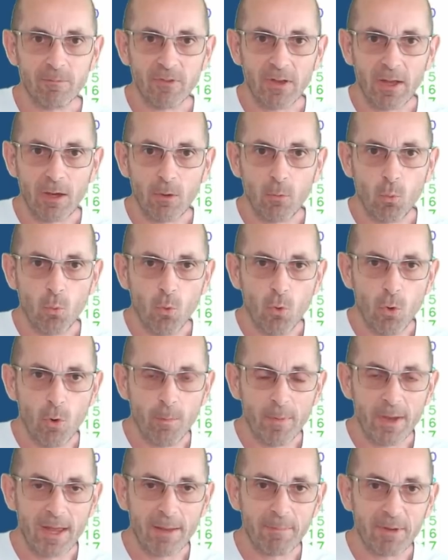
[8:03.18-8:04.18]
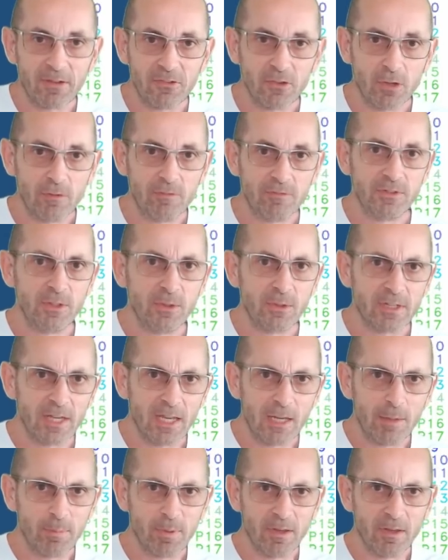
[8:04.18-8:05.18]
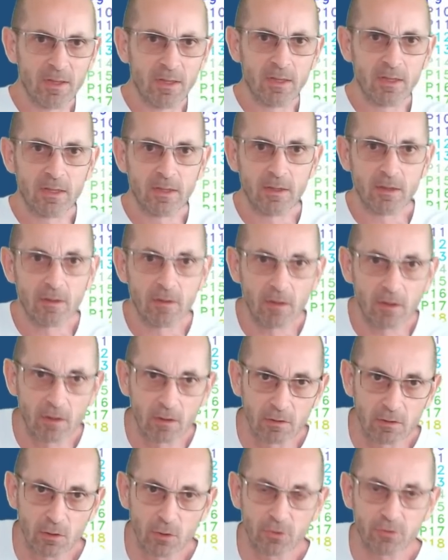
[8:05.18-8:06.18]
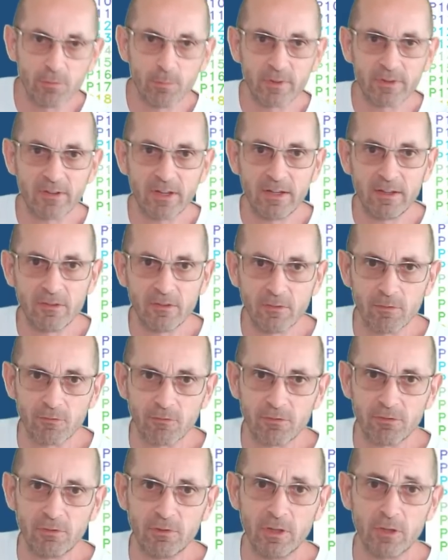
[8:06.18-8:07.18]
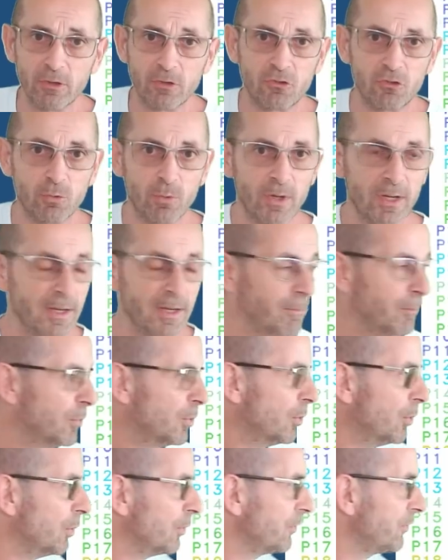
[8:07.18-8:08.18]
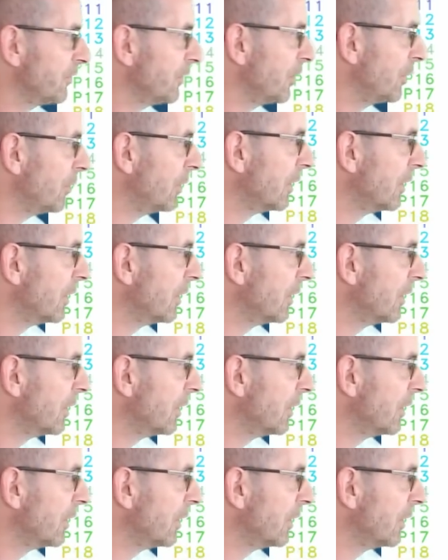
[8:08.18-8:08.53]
that warm air mass over the UK, but a lot of them are tending to fluctuate more, so